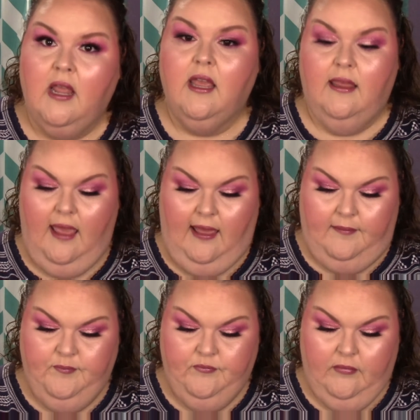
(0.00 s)
Yay.
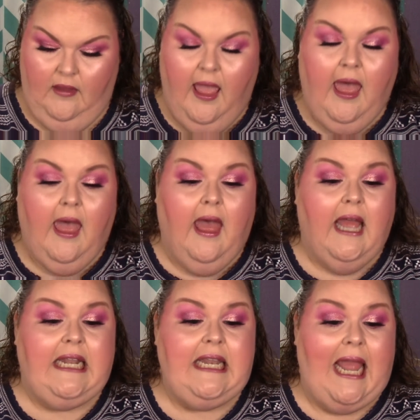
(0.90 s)

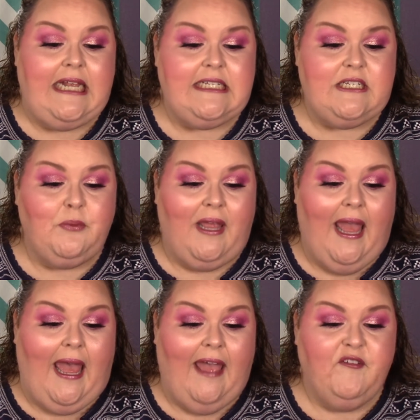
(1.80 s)
Next we
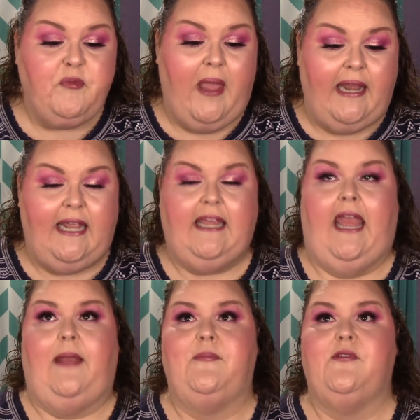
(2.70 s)
have Painting
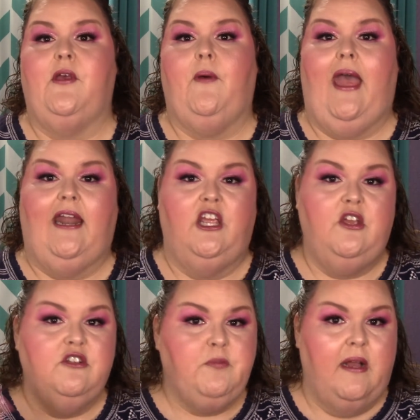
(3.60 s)
Game. So I had a
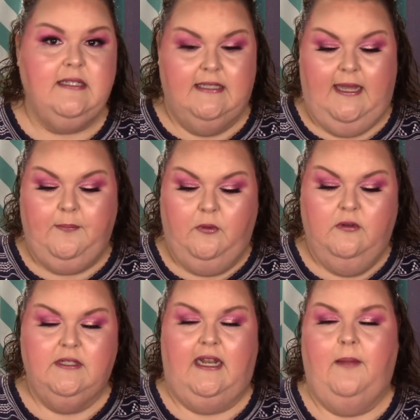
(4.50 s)
huge box of
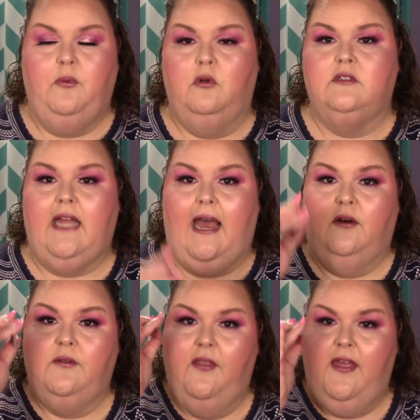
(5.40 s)
samples and I pulled
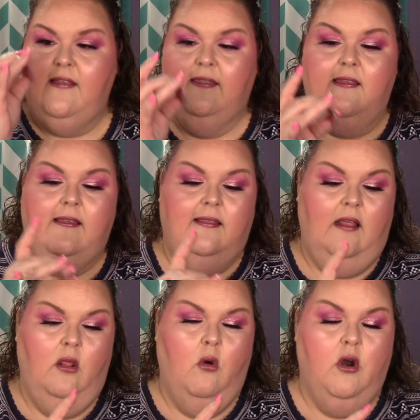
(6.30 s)
out this. This is
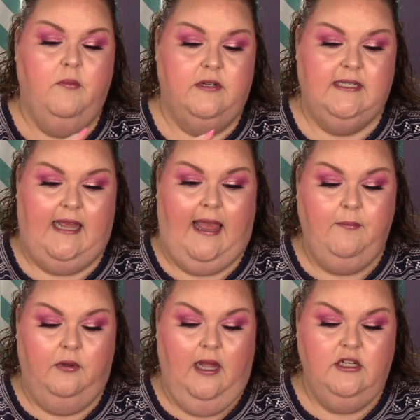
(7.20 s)
the Laura
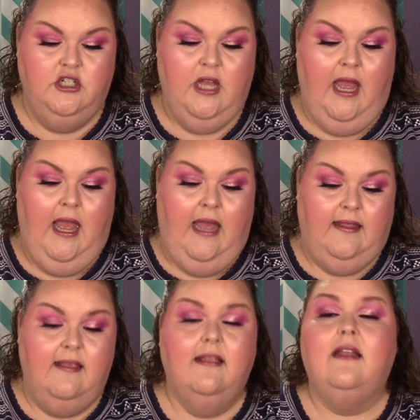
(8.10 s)
Mercier blush.
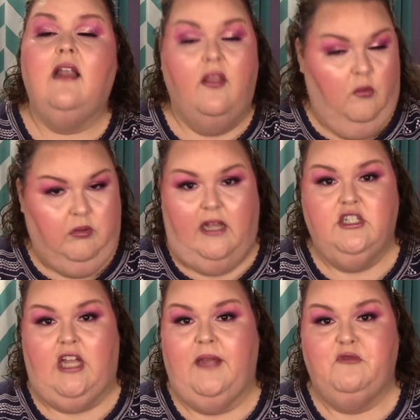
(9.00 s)
This is another
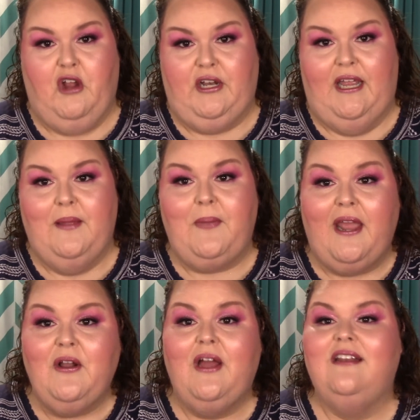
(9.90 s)
blush I am trying to hit
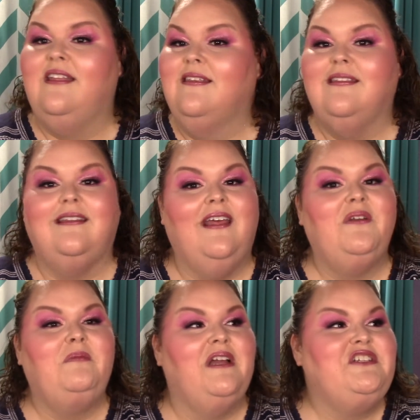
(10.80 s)
paint on. This is
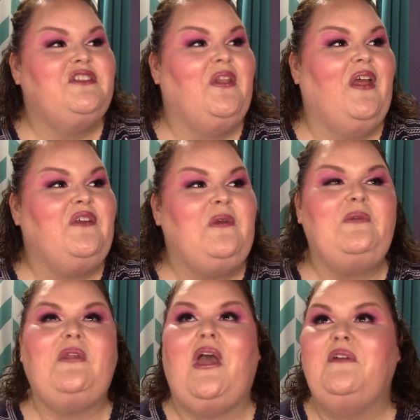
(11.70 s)
another blush that I
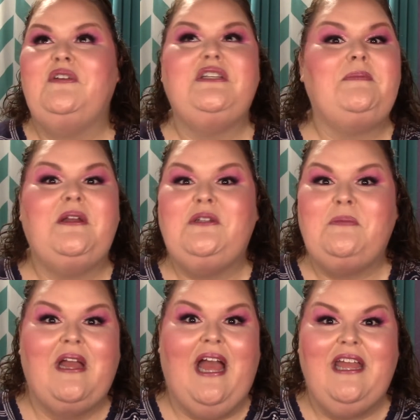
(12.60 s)
use every time I do
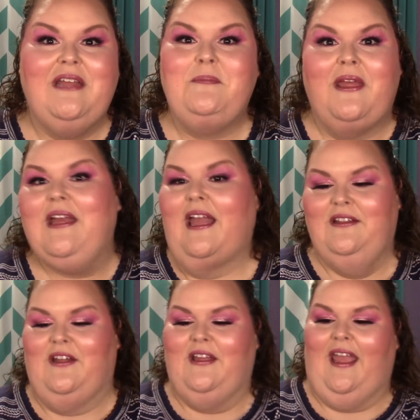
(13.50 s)
my eye, pink eye
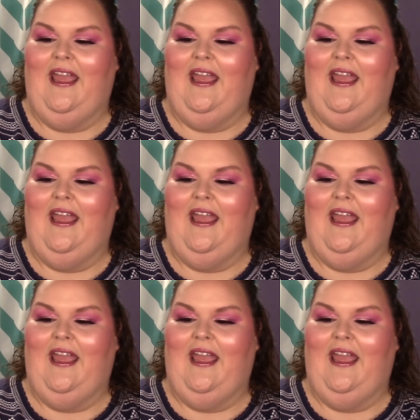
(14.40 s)
look.